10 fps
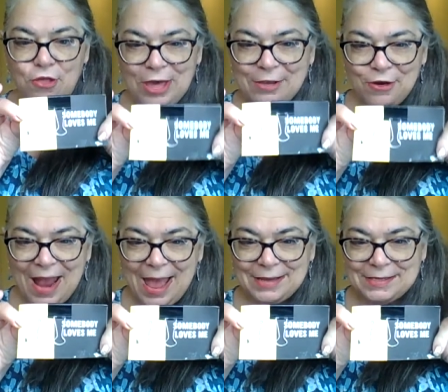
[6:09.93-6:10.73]
Chick
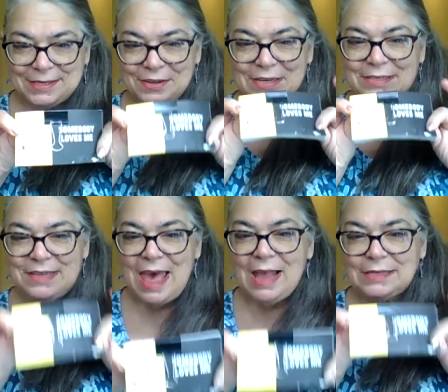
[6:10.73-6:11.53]
Tracts, the
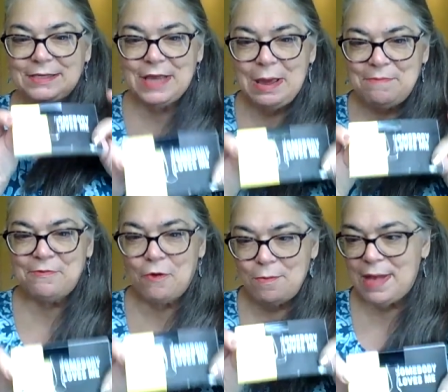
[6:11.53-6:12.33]
exact same
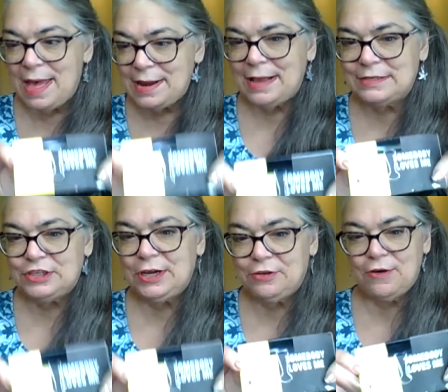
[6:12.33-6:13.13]
format as
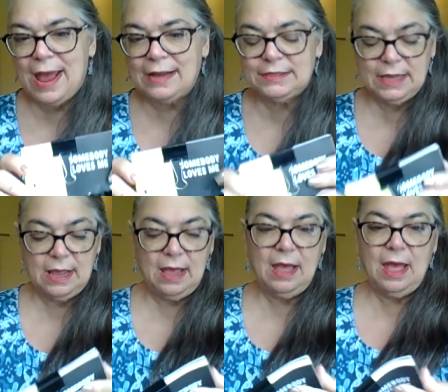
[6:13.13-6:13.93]
Chick Tracts.
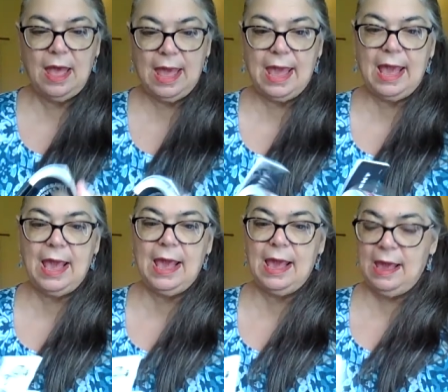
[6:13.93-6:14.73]

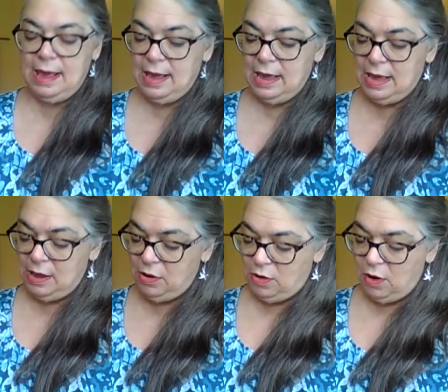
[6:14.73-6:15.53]

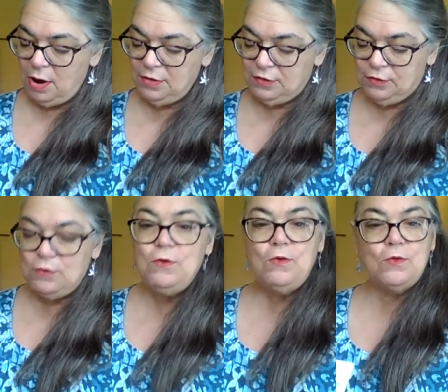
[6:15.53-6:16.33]
A
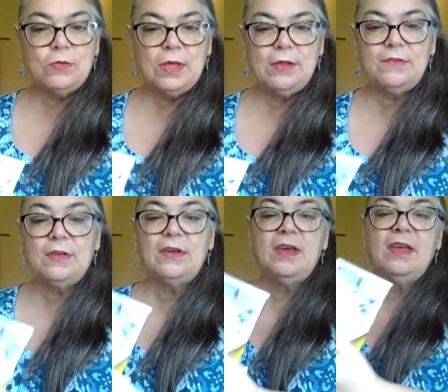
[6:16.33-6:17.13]
cartoon that
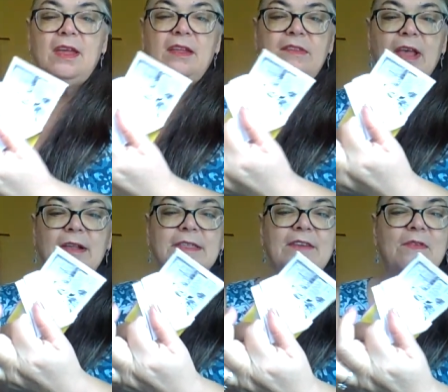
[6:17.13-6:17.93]

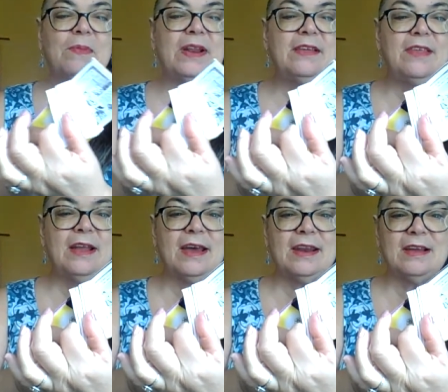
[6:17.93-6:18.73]
tells everybody
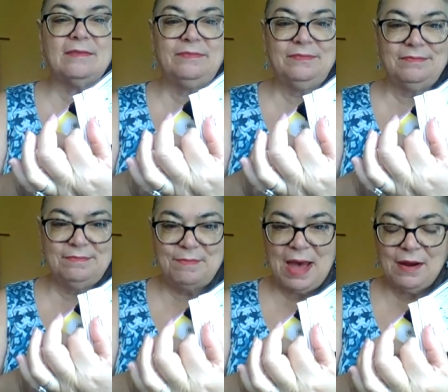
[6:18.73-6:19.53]
they got a
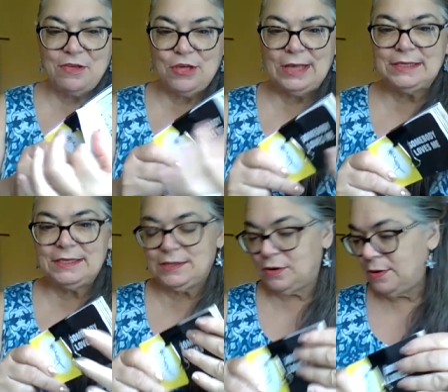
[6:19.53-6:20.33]
bow to
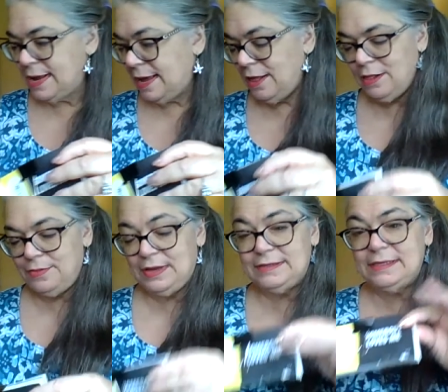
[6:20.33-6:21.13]
Jesus or go to hell.
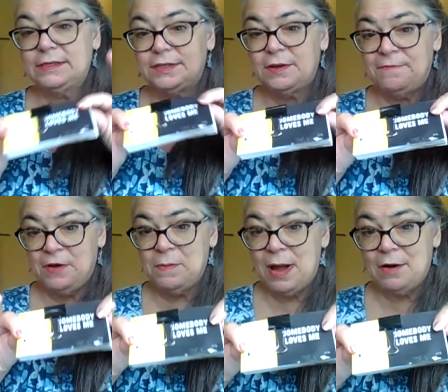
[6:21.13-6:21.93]
These things are so
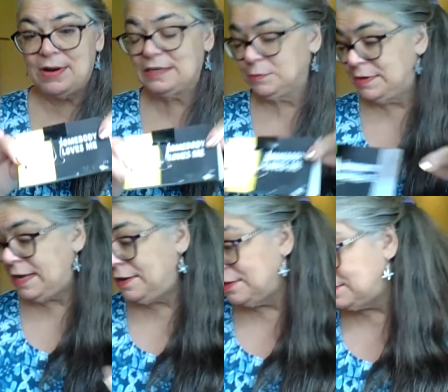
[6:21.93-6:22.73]
fear mongering, it's
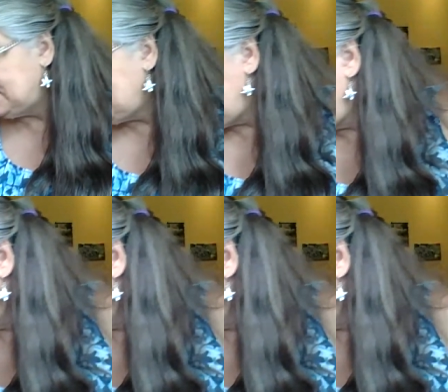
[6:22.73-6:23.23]
ridiculous.